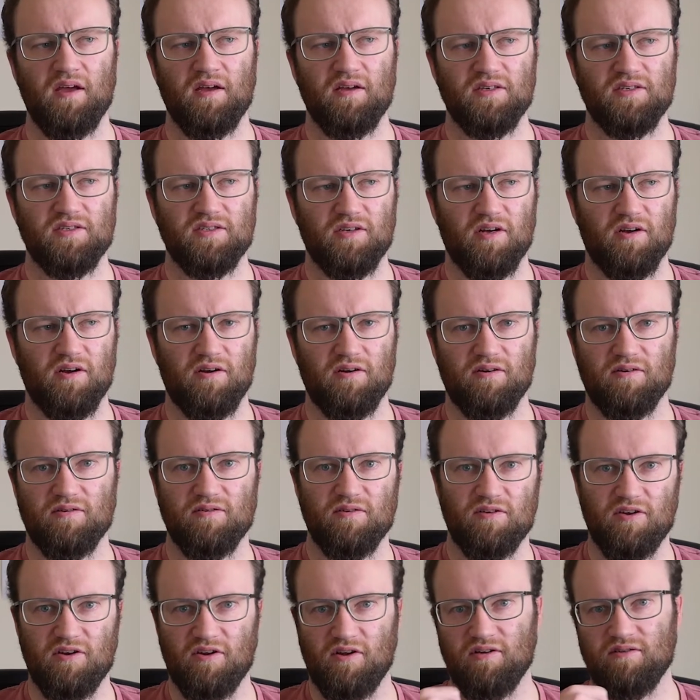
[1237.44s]
So,
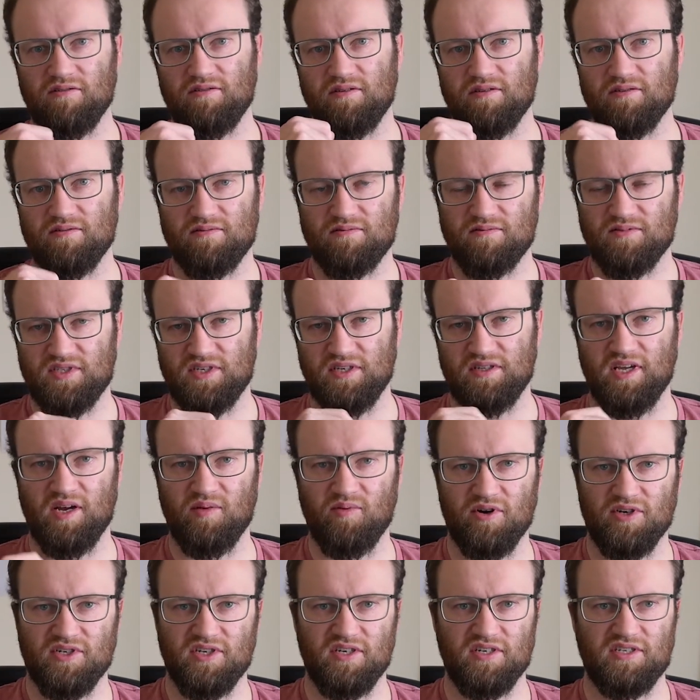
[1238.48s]
you know, you'd sit there
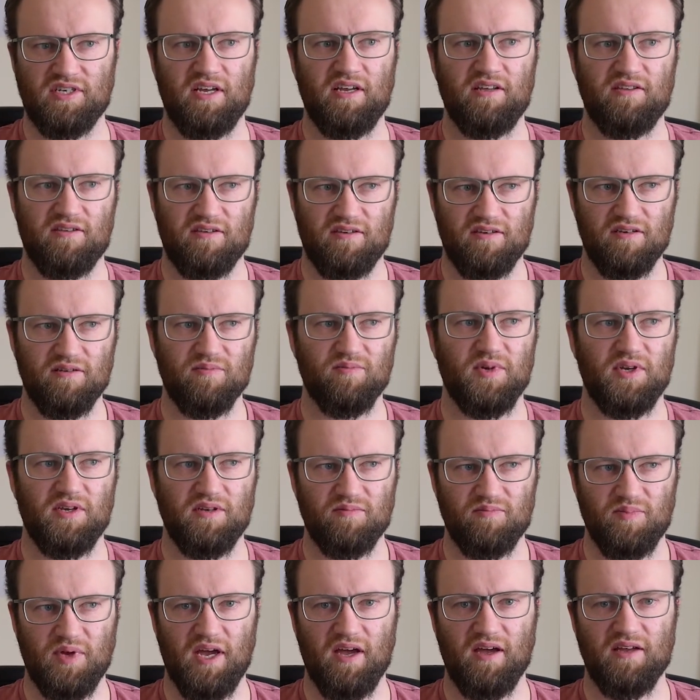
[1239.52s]
brushing your teeth and you'd be
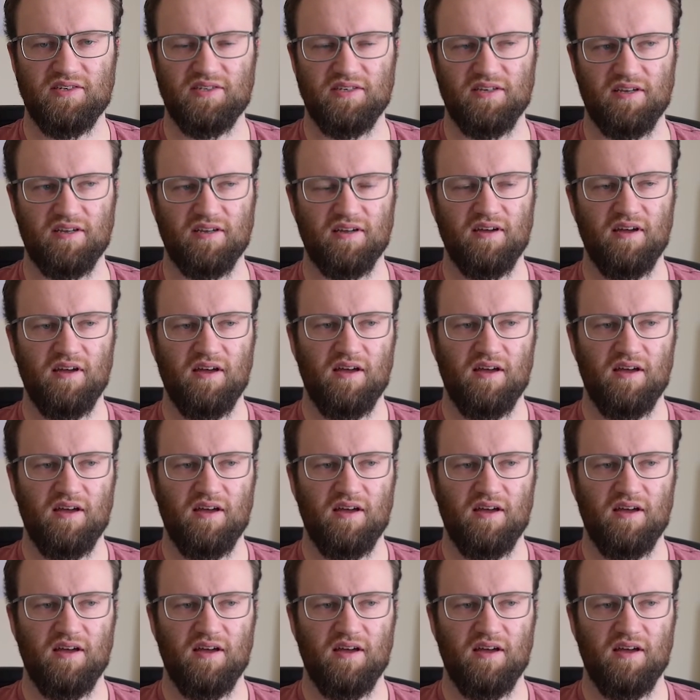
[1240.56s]
panting.